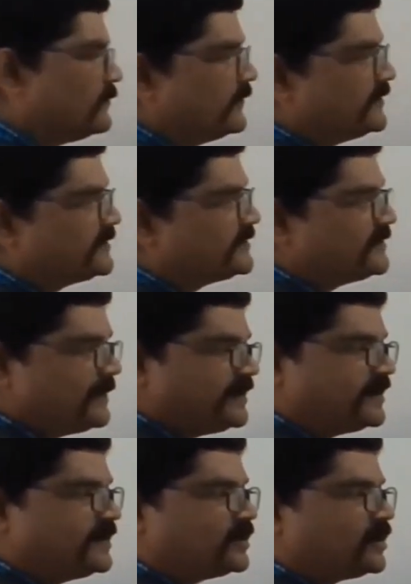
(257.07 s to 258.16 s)
which is
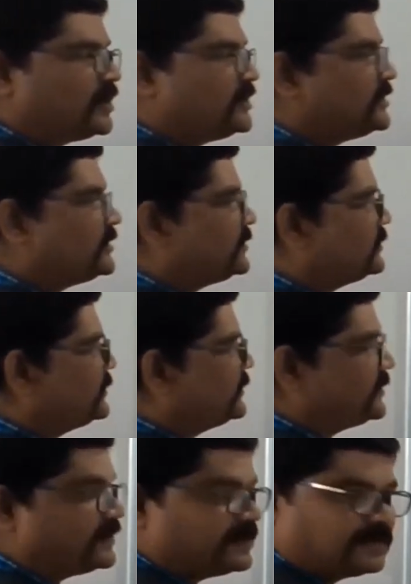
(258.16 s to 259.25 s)
dependent on
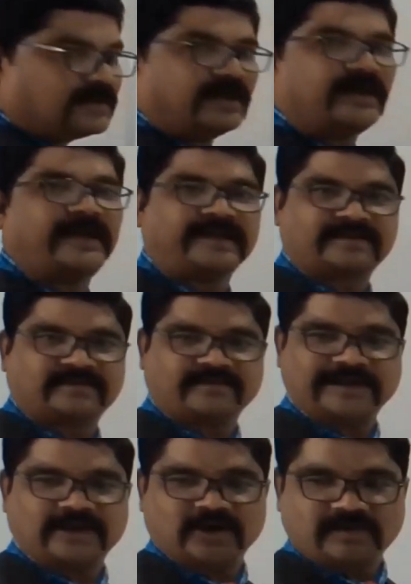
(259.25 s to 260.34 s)
x,
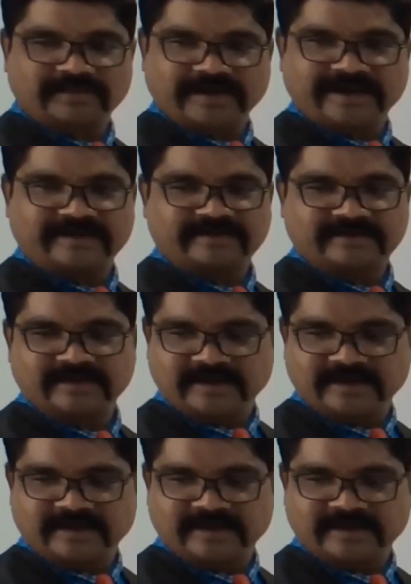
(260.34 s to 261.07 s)
value of x,